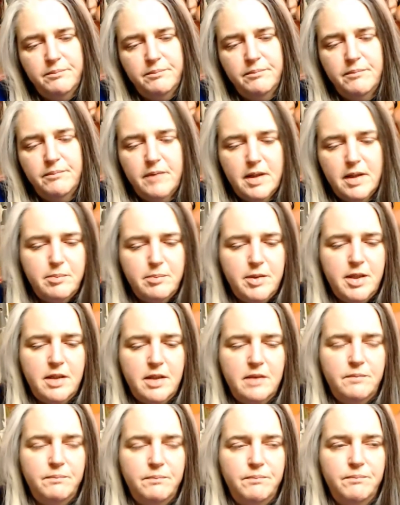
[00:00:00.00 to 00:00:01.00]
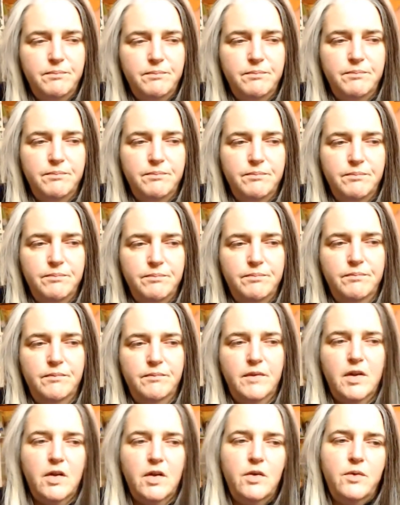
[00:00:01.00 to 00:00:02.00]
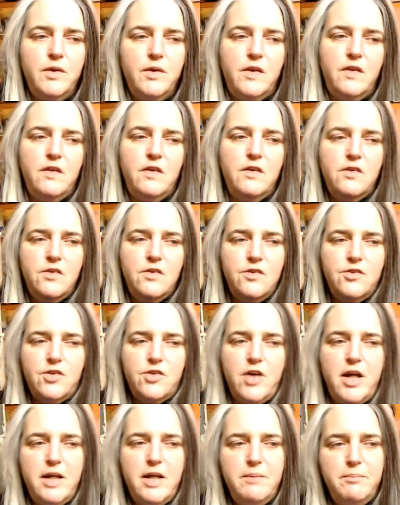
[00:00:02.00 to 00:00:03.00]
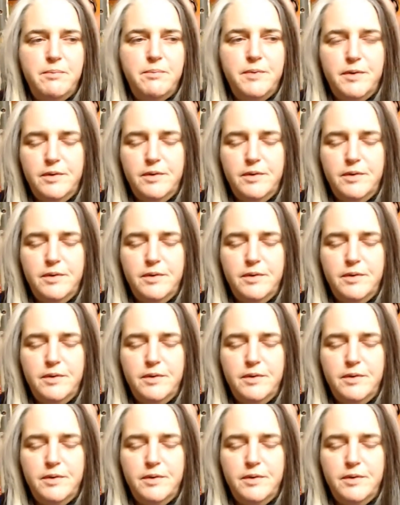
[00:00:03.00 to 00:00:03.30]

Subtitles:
maybe go with the stripe